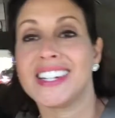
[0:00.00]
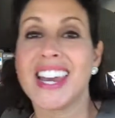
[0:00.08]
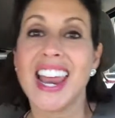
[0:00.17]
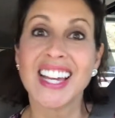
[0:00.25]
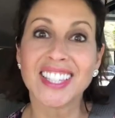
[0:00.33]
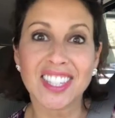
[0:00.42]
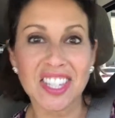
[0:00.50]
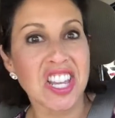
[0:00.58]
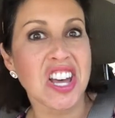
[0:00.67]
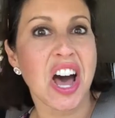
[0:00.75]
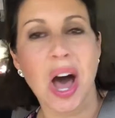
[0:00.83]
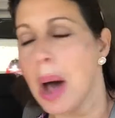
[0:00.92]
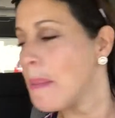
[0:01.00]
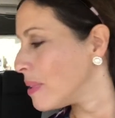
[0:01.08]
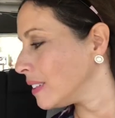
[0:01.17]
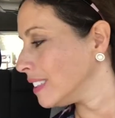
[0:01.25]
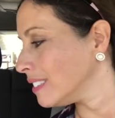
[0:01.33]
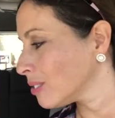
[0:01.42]
next up,
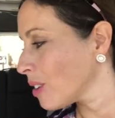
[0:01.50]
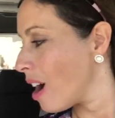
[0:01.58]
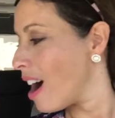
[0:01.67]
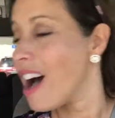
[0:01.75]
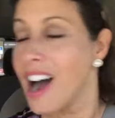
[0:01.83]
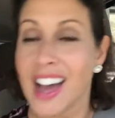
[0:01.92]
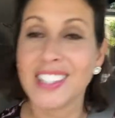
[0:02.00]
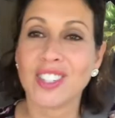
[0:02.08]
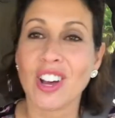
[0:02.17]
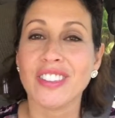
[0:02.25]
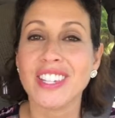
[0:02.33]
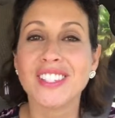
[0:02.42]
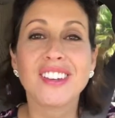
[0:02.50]
I saw these